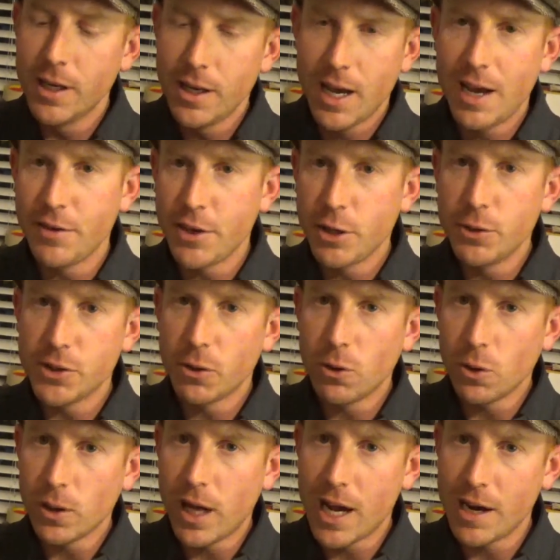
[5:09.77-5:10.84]
I haven't used a
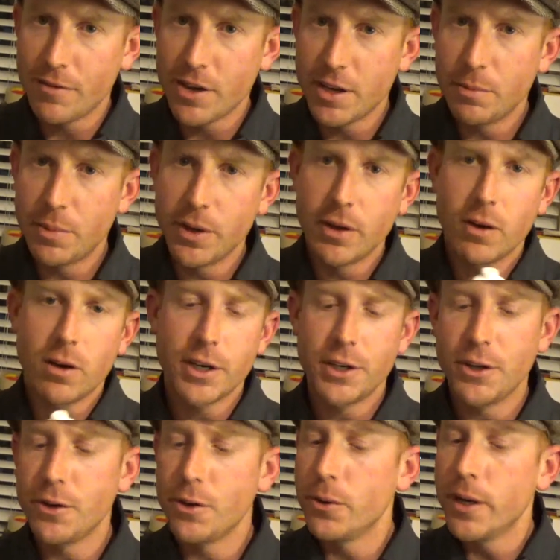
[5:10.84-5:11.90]
whole lot of it, but all you
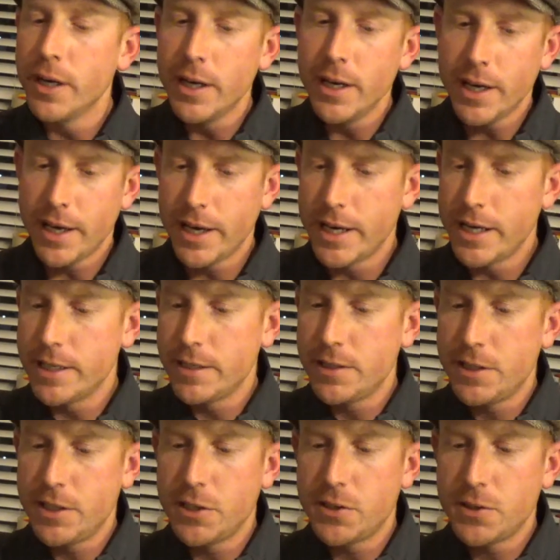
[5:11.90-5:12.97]
do
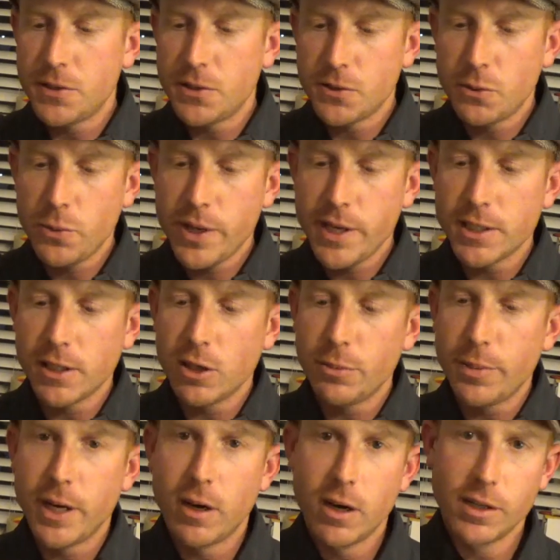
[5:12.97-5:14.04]
is you squeeze a little
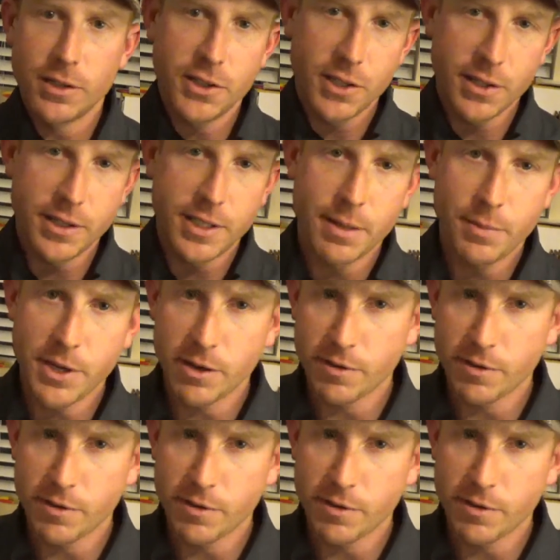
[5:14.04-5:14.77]
bit onto the tip of your